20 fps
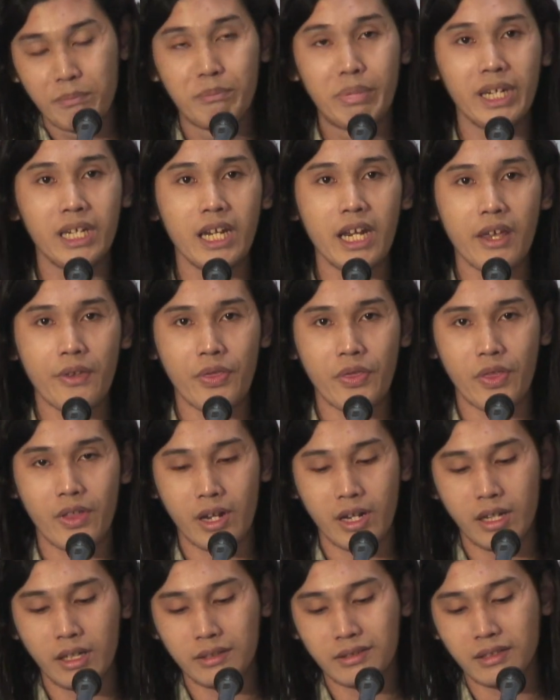
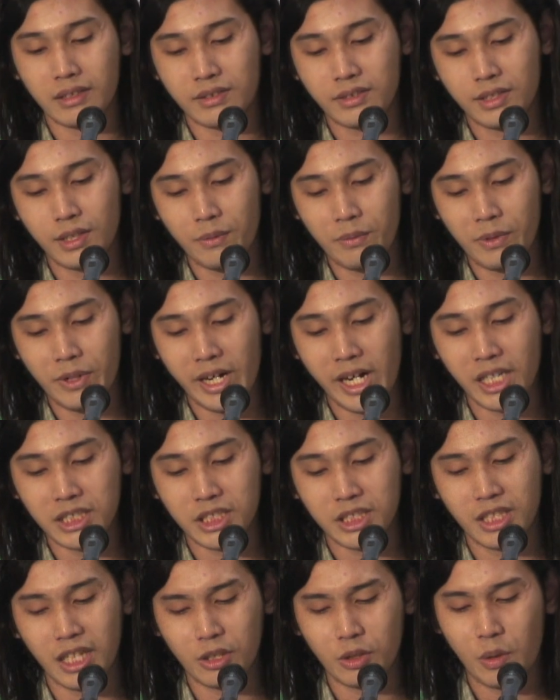Beneath is a
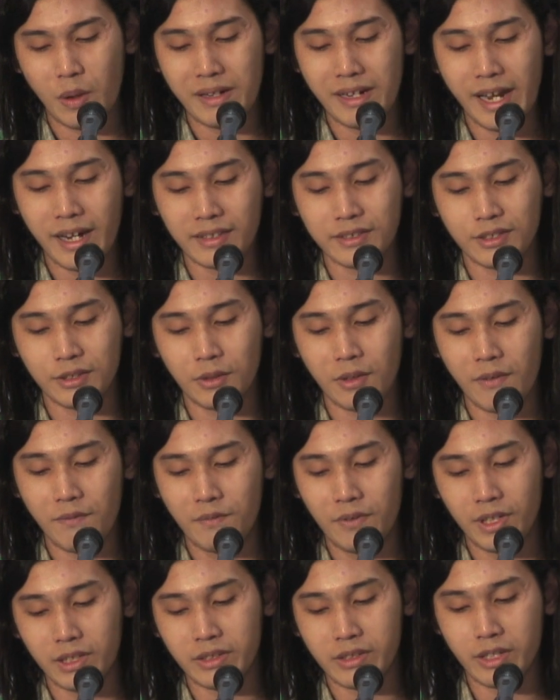sewerage that connects to a
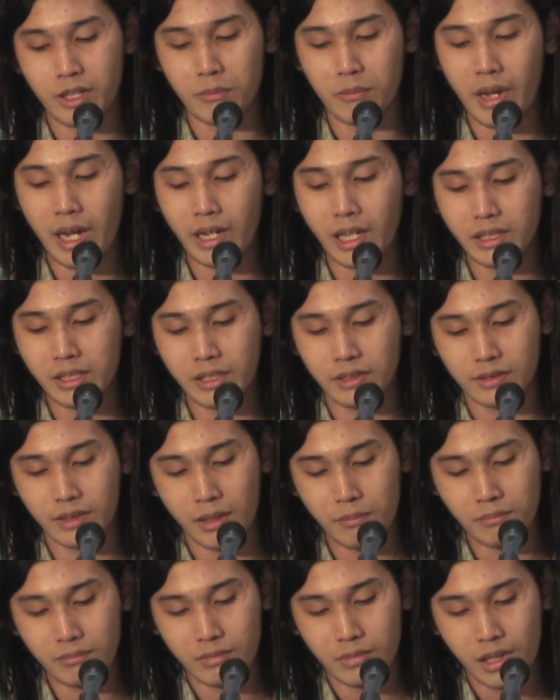filtering
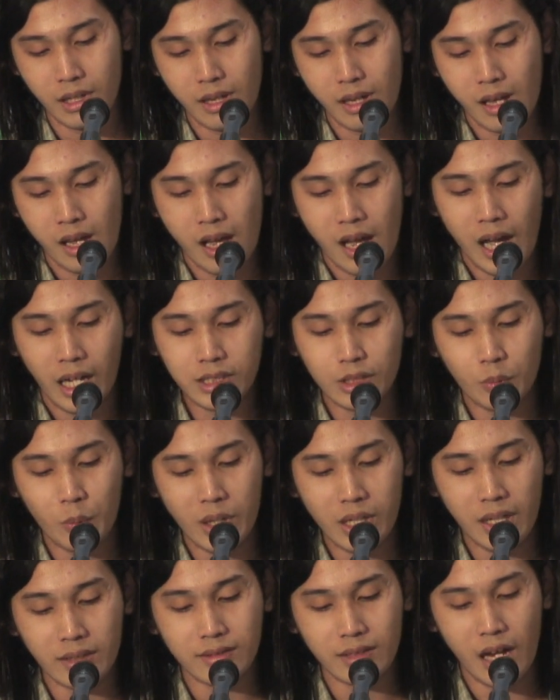mechanism, as
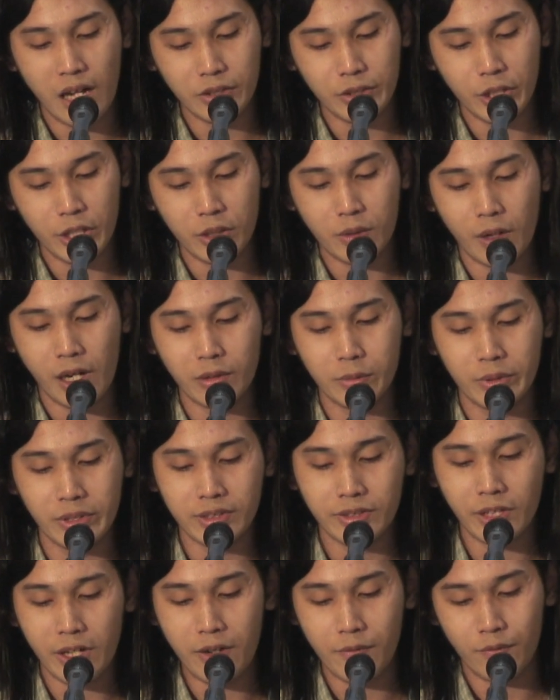well as underground
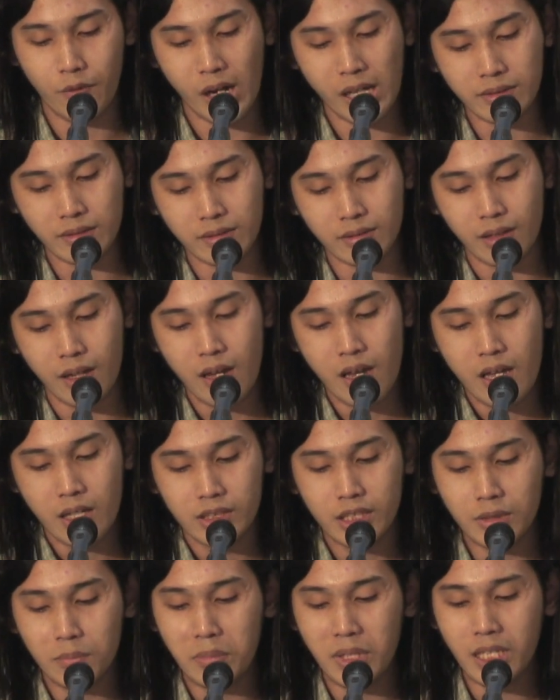reservoirs
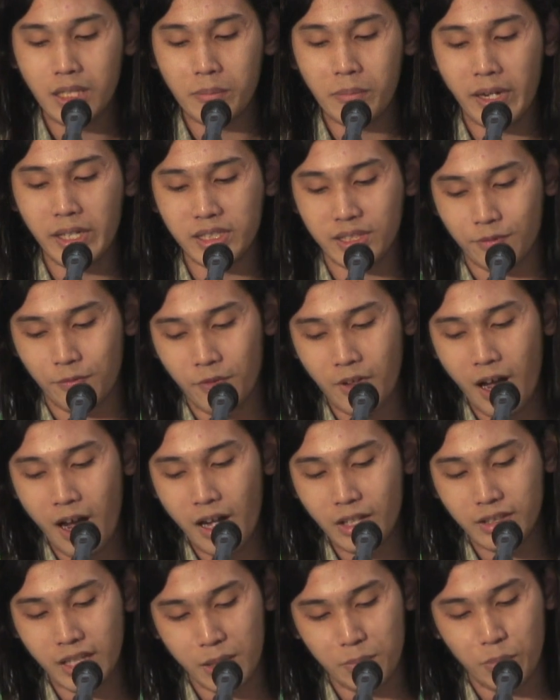that minimize
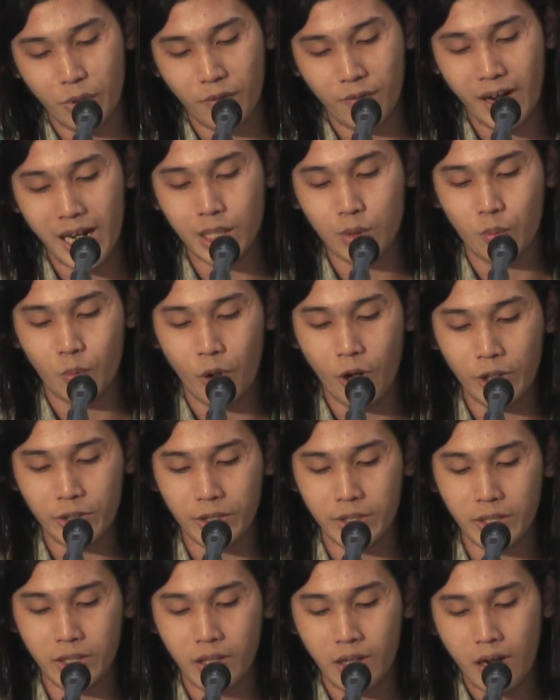flood and provide
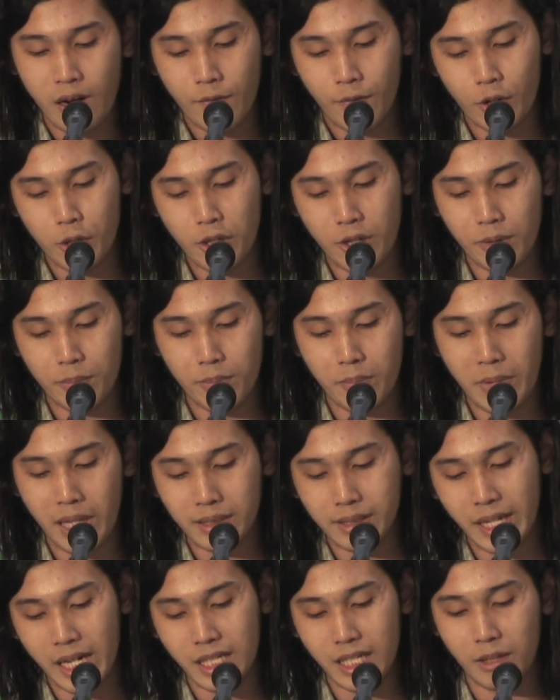water for
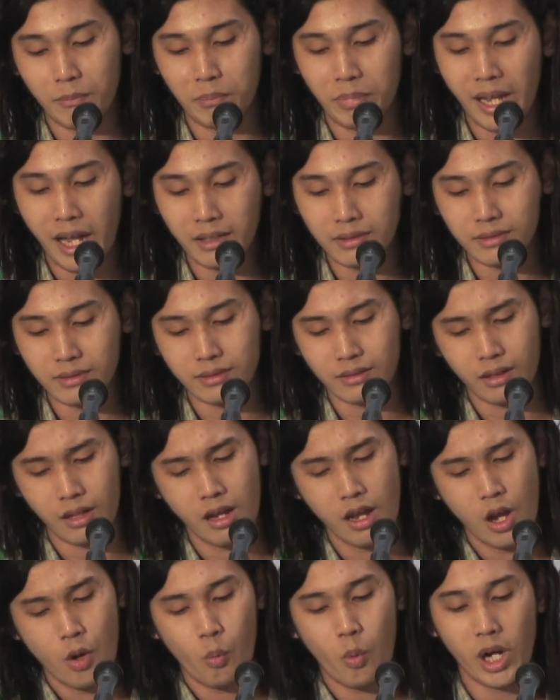maintaining plants,
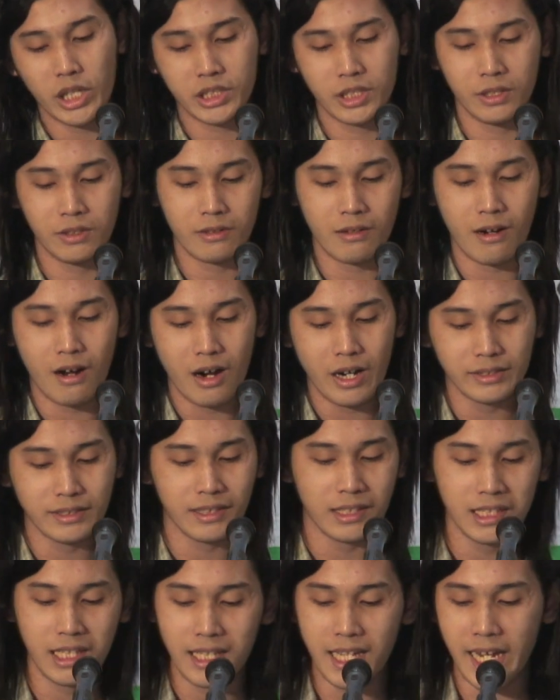washing
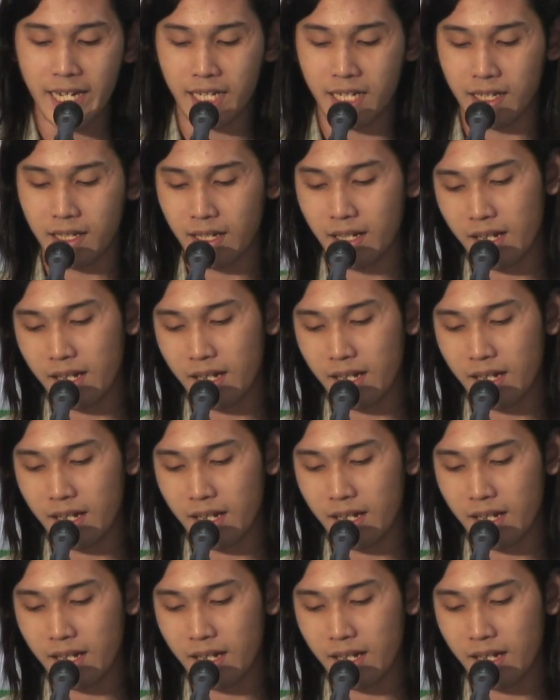cars, and the like.